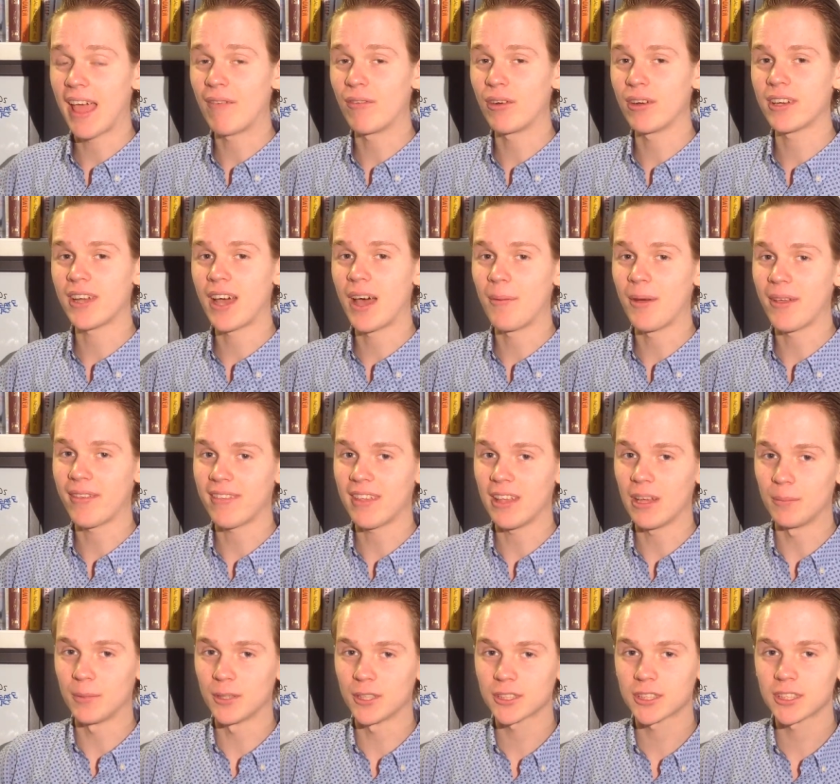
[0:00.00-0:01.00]
every time I see
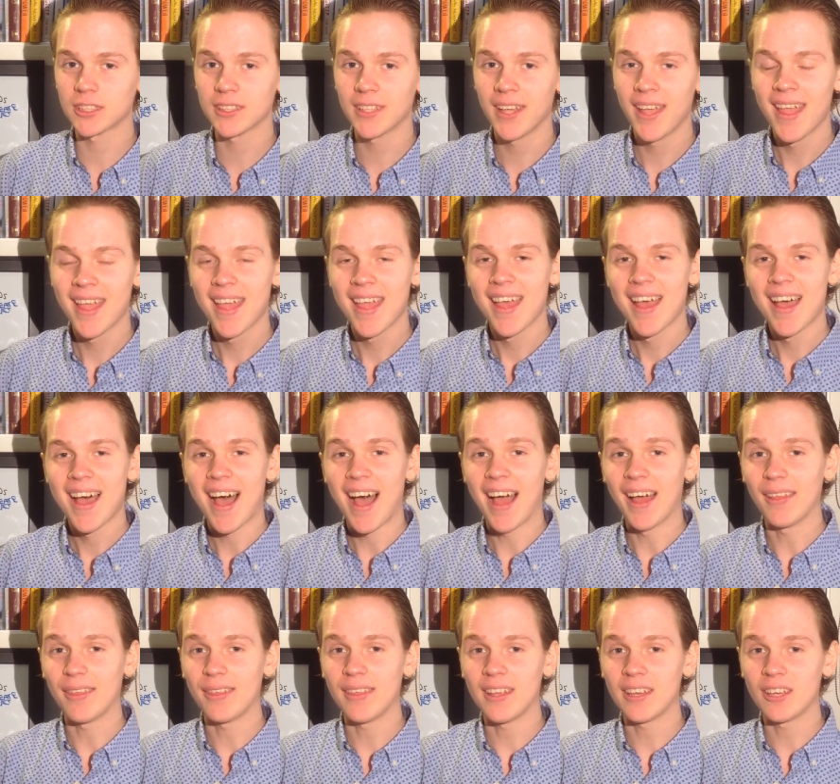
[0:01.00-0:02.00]
a person,
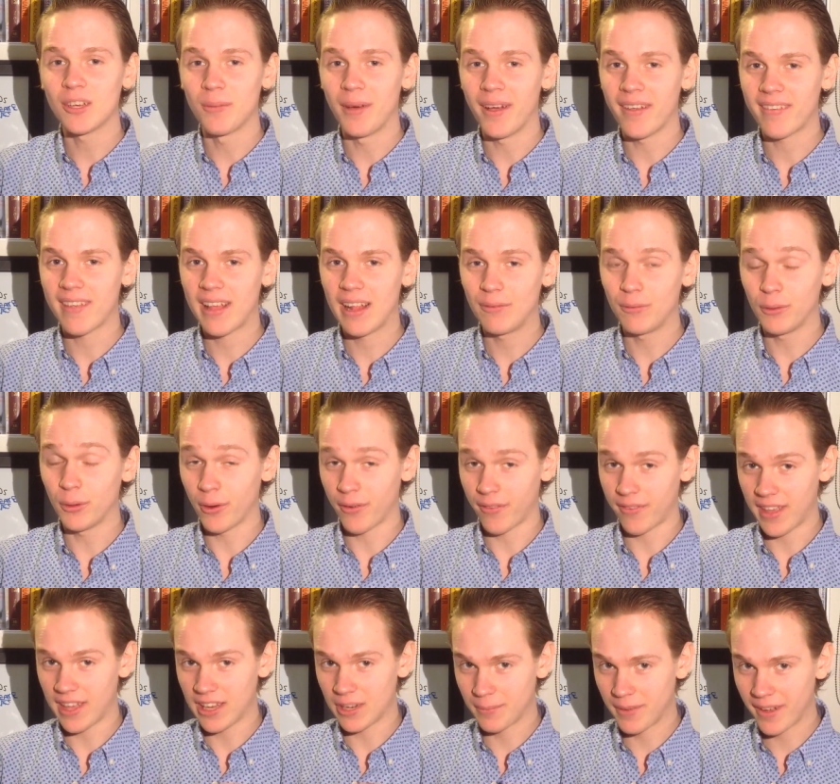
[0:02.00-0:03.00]
I think to myself or
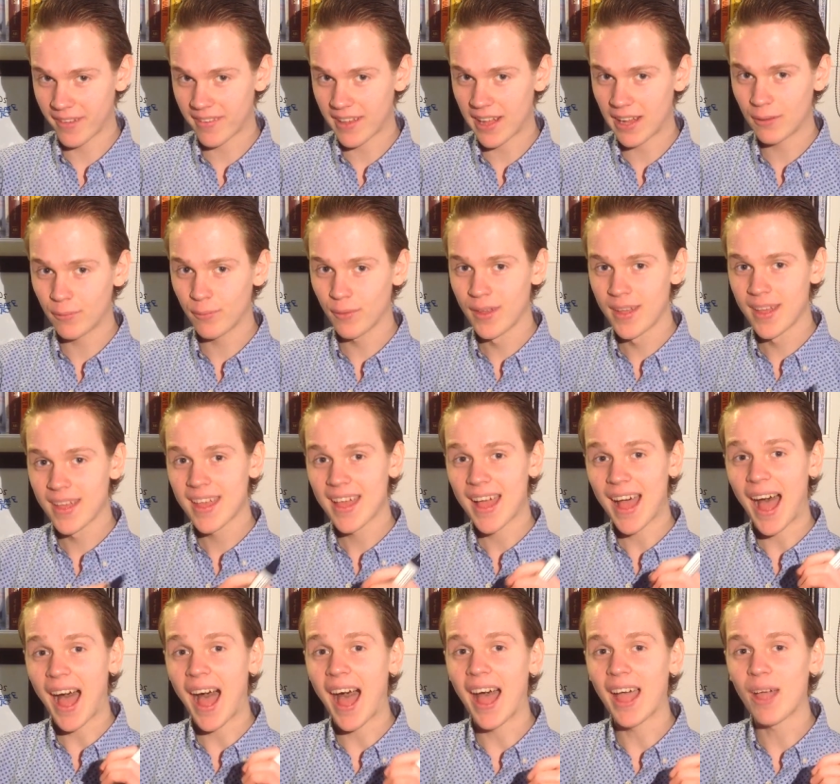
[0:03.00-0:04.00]
say to myself,
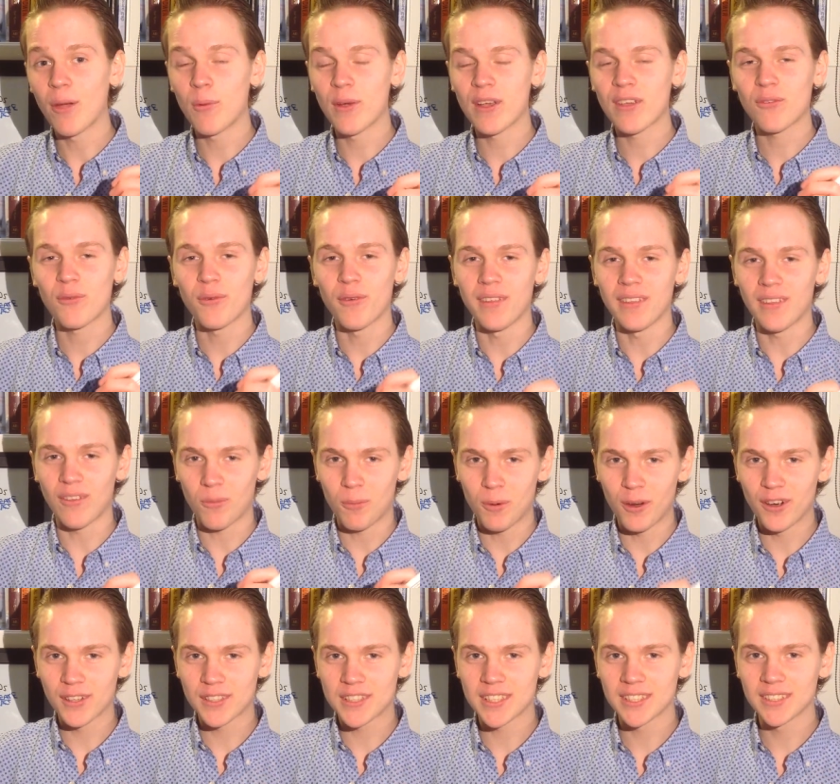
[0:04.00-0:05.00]
I wish for this
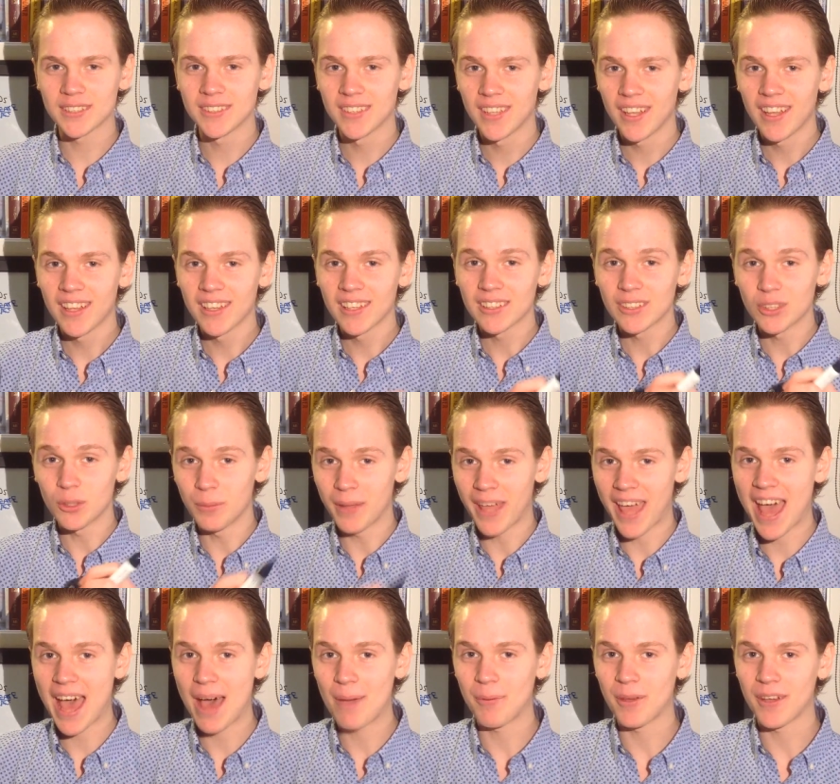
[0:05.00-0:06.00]
person to be
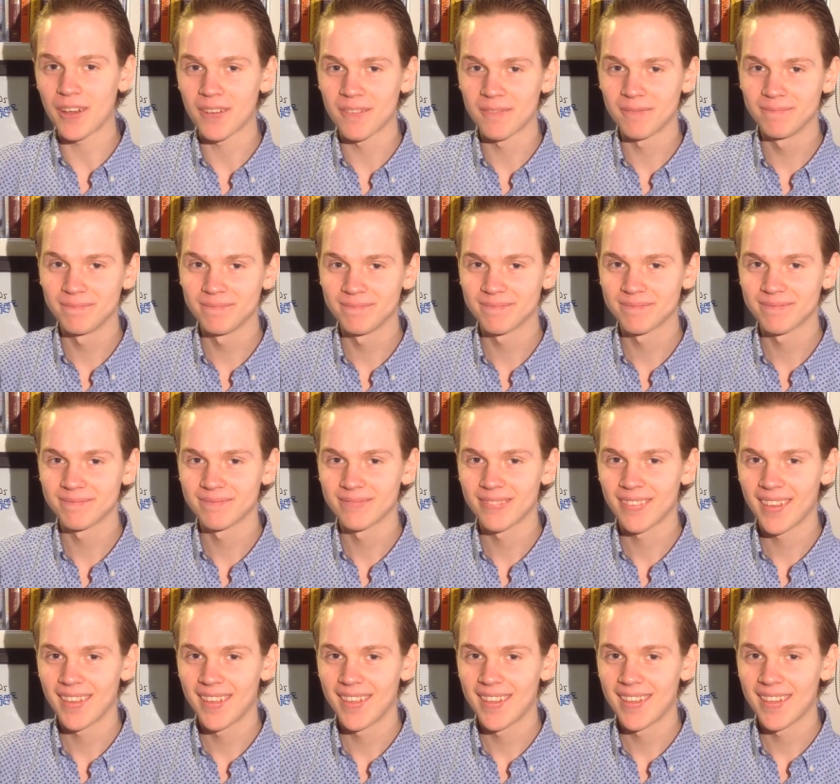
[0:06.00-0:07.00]
happy.
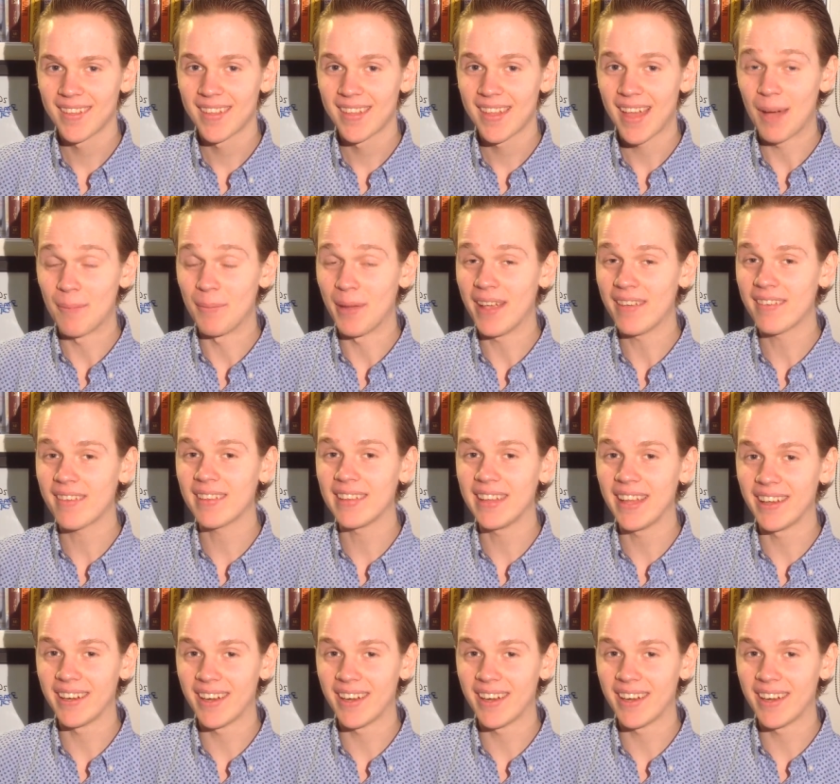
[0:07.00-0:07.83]
Amazingly